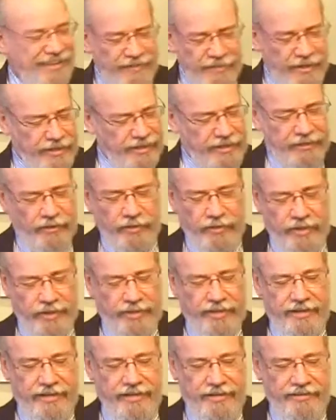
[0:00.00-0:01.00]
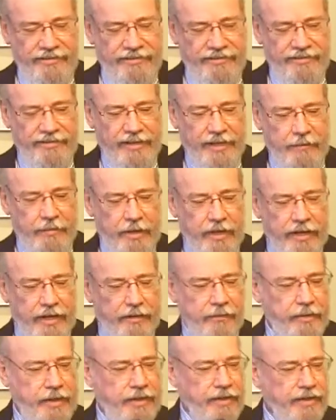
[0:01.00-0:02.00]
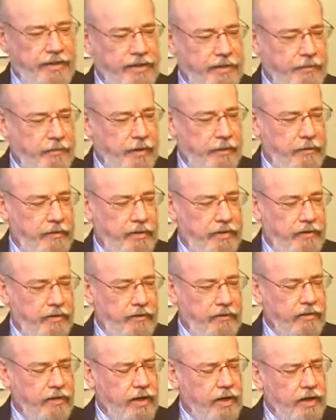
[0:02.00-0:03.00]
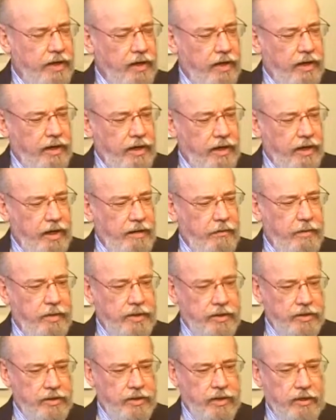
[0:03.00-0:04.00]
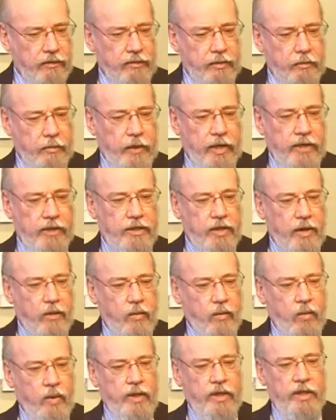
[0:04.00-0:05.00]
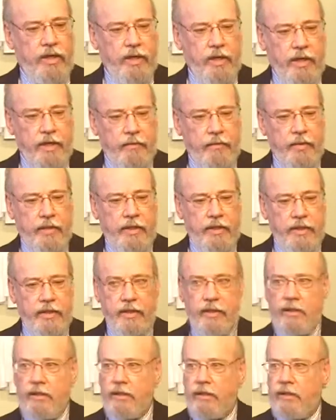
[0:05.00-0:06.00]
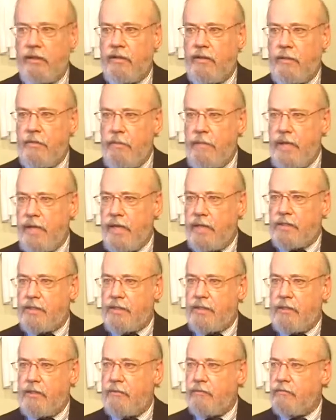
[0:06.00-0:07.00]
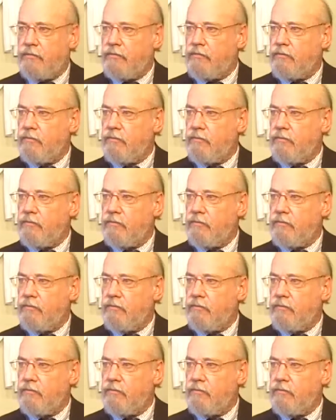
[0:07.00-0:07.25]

I'm not going to do that now. I'm making a commitment to you. I'm going to start with praise when I'm in the mess.